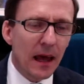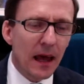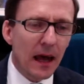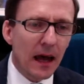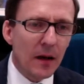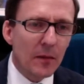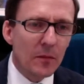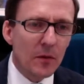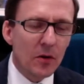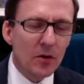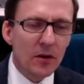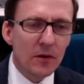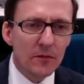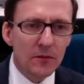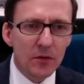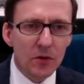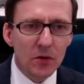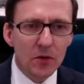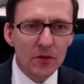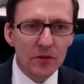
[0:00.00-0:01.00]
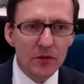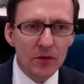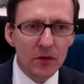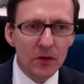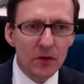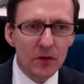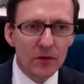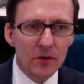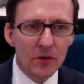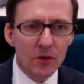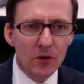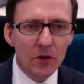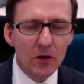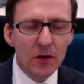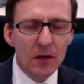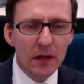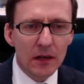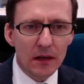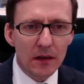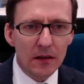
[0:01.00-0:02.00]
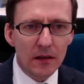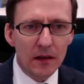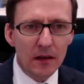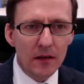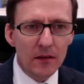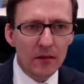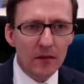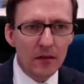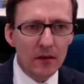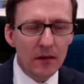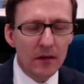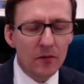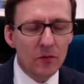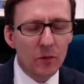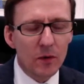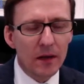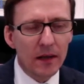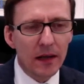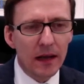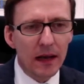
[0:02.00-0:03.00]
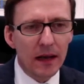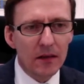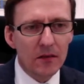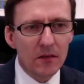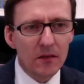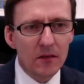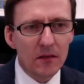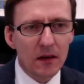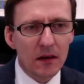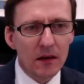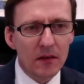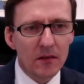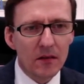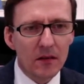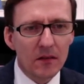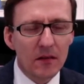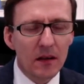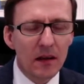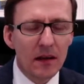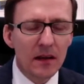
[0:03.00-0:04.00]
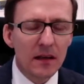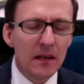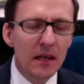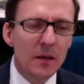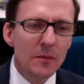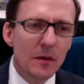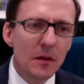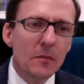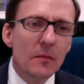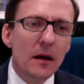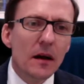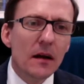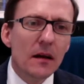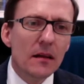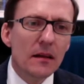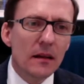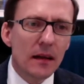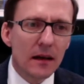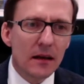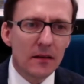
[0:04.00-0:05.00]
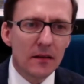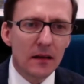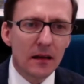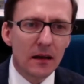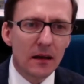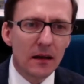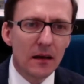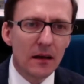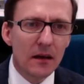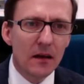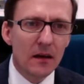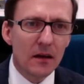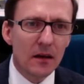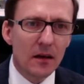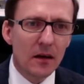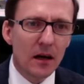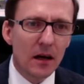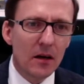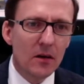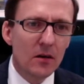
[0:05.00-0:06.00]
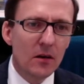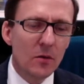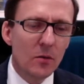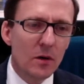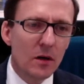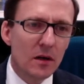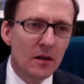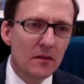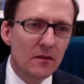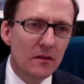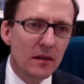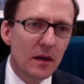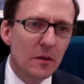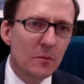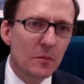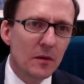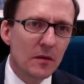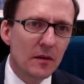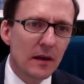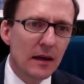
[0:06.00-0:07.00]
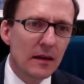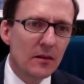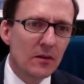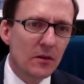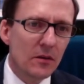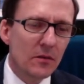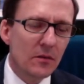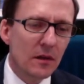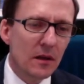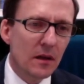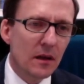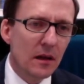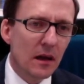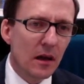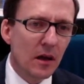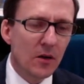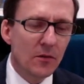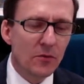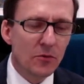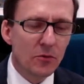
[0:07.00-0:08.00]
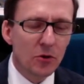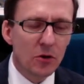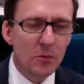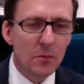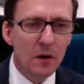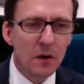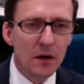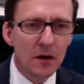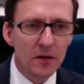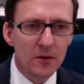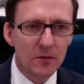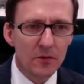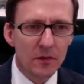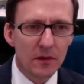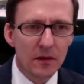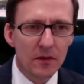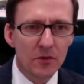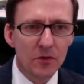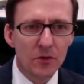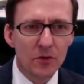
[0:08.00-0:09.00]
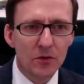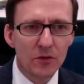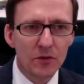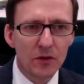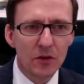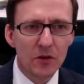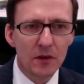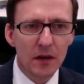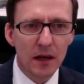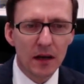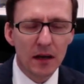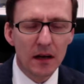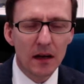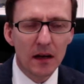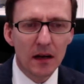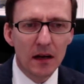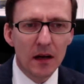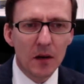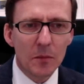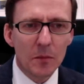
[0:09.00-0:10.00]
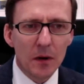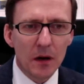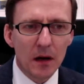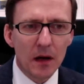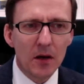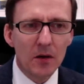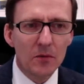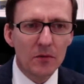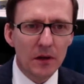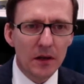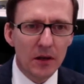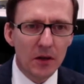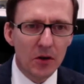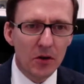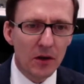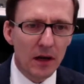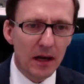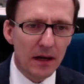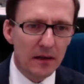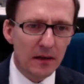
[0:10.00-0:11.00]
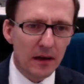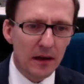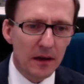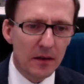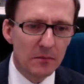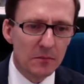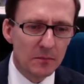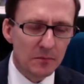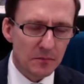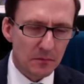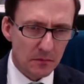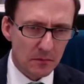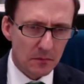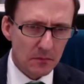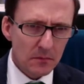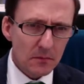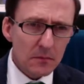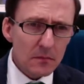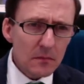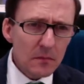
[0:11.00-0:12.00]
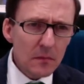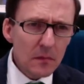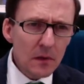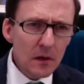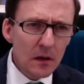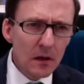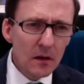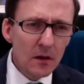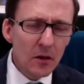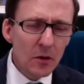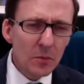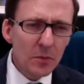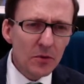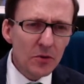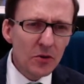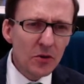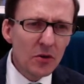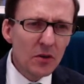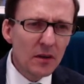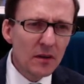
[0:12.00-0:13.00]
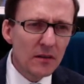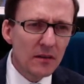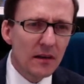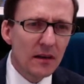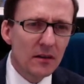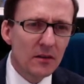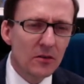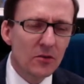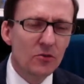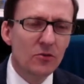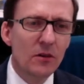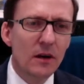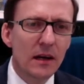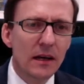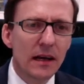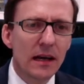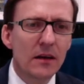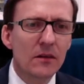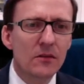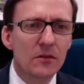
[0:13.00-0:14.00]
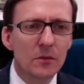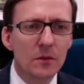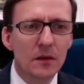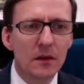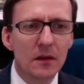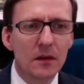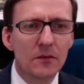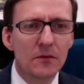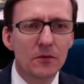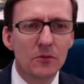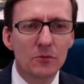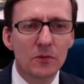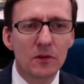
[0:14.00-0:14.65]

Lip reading: I'm looking forward to looking at these wiki exercises. Keep in mind that they are only worth 10% of the overall marks for this course unit, but hopefully you had an opportunity to try out some of the different